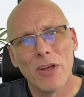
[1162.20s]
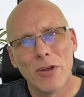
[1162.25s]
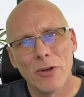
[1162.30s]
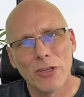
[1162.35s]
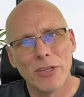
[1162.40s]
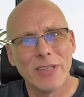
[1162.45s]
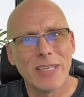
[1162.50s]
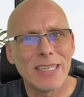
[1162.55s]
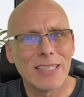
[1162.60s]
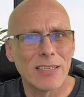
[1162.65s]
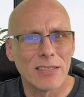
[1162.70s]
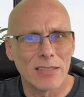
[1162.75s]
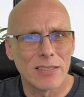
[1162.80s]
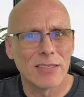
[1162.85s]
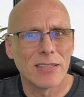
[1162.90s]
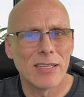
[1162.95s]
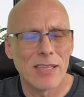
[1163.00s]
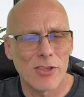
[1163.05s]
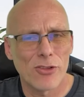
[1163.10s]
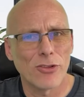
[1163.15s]
you need to
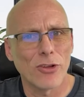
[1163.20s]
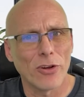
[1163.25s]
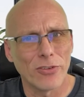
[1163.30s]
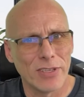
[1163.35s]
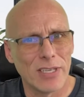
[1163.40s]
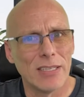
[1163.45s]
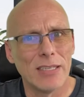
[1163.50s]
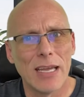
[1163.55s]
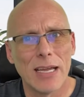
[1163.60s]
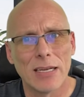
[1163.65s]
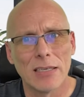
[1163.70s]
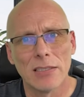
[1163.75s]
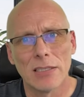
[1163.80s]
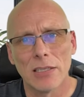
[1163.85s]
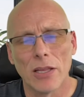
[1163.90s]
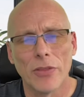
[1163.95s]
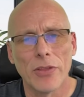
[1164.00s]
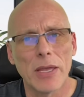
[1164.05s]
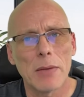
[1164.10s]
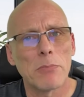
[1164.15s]
start to dig a
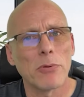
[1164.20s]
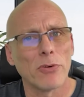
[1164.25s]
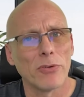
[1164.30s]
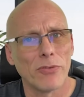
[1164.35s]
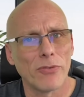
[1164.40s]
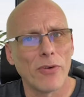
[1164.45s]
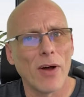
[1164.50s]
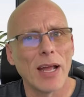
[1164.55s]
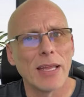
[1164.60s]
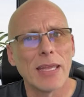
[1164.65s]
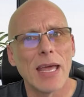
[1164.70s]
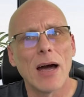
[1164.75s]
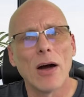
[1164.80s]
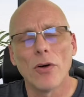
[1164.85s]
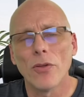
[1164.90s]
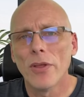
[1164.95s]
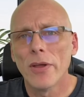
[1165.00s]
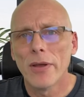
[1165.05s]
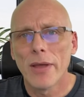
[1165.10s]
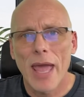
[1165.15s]
little deeper and find
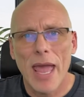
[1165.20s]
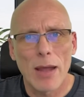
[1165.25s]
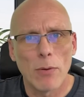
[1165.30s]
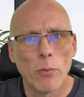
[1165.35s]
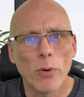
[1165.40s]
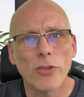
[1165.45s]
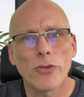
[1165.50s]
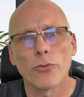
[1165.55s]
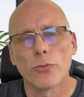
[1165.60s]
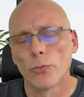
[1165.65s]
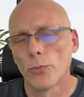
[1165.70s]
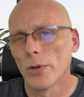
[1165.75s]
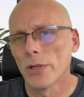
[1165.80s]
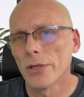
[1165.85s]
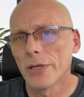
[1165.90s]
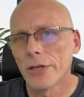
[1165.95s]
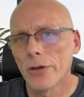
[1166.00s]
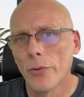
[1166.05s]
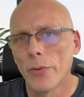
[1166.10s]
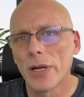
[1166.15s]
out, hey, what's
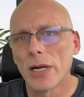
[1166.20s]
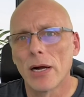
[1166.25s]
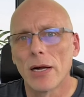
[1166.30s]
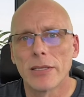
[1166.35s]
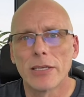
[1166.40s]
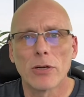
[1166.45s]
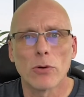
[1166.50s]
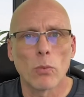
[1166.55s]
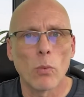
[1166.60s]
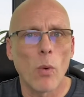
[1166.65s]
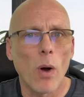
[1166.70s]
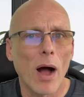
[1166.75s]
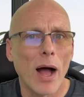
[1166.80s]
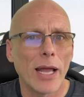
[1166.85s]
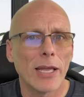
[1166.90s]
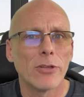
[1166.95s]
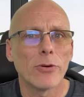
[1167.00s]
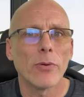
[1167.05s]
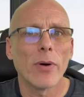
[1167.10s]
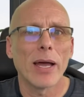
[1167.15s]
really going on here?
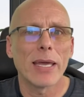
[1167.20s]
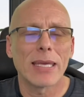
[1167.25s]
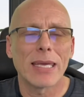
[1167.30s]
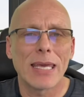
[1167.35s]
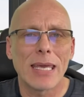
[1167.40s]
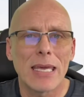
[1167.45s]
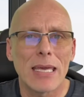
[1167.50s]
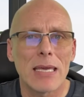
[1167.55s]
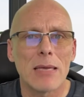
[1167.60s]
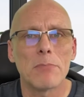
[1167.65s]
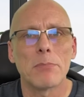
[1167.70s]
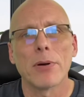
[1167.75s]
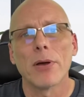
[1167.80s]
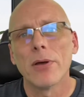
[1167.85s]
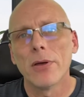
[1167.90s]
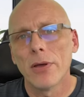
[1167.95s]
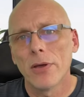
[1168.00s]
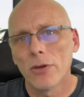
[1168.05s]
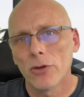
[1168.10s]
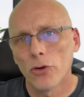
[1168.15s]
Why do I keep
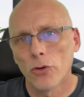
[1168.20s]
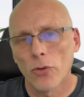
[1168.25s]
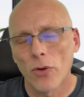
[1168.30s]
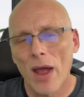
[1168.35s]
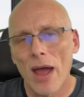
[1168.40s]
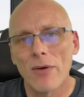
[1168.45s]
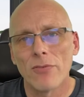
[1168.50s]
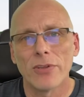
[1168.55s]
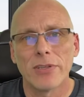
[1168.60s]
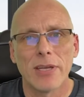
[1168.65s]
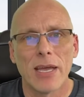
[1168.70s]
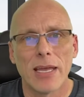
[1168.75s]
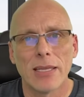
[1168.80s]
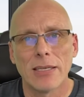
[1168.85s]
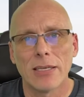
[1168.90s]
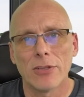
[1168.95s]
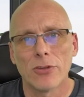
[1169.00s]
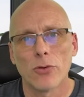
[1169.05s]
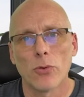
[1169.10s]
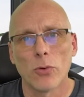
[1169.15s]

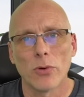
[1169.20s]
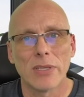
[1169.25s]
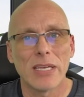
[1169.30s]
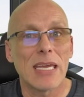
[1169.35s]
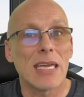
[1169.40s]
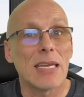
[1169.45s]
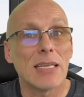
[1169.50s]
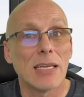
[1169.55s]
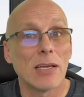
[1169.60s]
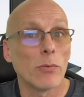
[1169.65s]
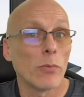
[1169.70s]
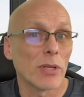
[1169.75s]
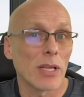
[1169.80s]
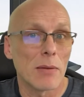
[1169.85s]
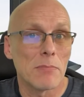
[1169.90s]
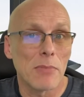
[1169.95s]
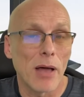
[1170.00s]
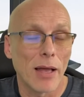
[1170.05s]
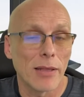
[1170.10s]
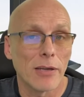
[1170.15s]
gravitating toward eating when
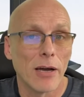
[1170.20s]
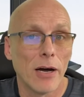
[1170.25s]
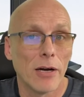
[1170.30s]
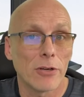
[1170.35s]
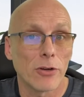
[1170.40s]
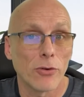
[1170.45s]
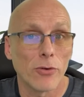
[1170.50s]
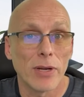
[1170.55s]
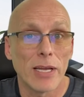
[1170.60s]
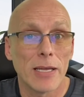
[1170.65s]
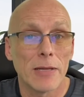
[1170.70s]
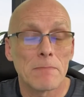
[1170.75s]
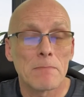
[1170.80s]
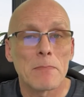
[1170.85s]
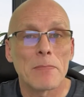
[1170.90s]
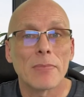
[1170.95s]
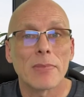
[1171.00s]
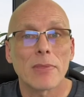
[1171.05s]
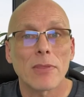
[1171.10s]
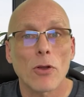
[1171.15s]
I'm not hungry
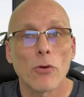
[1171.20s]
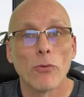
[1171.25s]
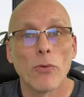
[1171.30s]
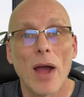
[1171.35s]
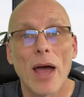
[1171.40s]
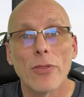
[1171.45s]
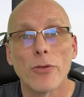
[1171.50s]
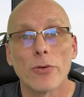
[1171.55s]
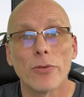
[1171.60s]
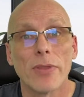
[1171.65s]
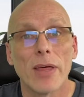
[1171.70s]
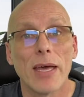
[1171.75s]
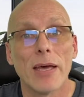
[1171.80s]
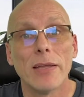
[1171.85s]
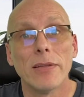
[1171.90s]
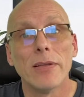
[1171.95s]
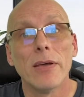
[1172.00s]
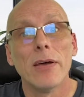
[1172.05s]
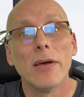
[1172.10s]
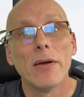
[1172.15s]
rather
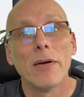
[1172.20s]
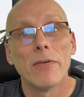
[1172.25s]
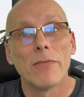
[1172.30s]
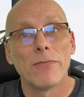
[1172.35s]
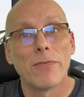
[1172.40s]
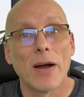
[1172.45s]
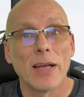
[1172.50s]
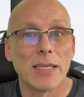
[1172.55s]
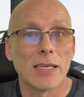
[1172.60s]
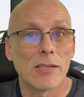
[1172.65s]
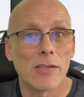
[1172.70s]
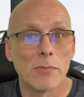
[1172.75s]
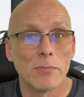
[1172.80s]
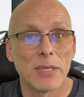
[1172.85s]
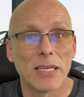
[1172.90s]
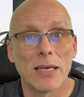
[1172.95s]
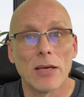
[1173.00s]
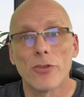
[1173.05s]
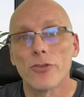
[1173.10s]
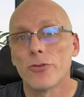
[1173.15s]
than finding
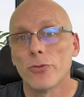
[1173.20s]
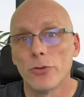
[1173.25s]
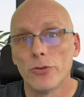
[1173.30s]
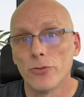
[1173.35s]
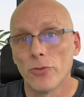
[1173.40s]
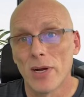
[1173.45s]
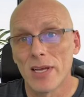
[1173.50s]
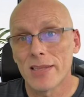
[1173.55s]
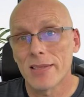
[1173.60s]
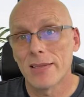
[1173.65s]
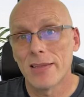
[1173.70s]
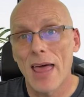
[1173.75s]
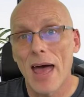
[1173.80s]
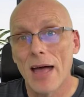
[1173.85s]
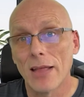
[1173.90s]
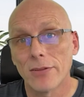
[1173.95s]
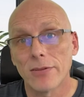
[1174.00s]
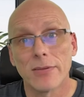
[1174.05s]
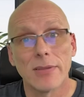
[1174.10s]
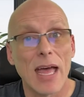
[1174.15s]
something else to address
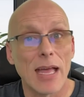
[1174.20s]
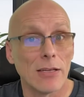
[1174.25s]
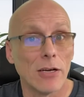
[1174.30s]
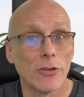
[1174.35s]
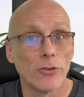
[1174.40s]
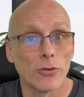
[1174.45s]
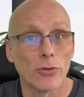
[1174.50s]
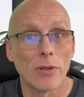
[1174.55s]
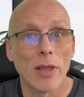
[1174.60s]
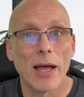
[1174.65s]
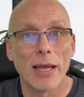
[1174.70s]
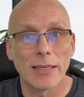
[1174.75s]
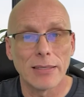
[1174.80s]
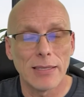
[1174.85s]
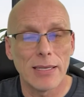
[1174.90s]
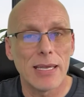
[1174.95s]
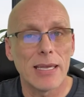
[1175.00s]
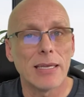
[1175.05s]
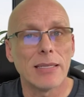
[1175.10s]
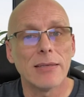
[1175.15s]
that underlying
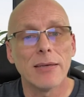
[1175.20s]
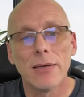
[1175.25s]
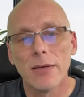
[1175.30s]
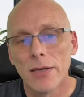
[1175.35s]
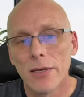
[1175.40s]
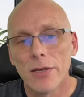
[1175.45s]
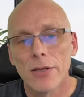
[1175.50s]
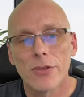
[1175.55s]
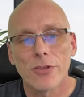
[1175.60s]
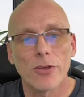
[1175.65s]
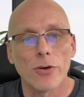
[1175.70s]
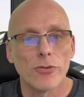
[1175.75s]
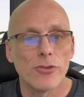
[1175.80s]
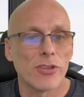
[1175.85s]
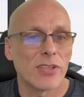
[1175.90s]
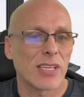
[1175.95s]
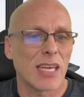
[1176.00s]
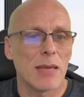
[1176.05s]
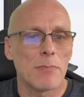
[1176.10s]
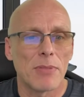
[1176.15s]
need? So
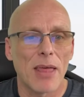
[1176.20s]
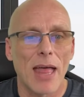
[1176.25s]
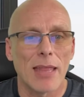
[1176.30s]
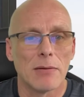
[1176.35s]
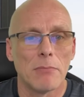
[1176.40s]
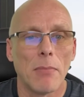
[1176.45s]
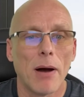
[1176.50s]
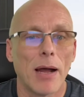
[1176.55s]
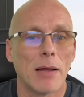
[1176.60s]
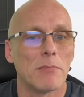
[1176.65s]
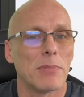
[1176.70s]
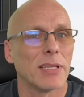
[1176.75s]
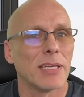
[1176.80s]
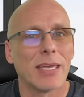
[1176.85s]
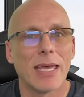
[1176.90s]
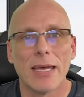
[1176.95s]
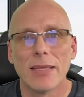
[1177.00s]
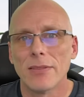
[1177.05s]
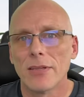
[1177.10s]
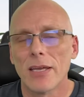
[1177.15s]
just keep that in mind. But
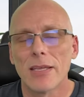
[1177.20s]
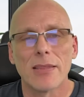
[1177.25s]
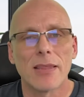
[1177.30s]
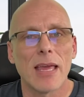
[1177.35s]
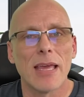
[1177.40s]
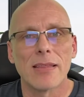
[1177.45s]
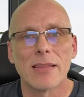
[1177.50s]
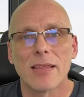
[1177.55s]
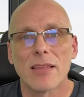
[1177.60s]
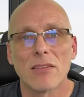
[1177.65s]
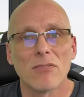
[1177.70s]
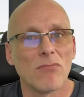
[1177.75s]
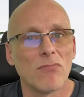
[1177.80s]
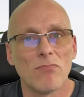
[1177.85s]
again, it's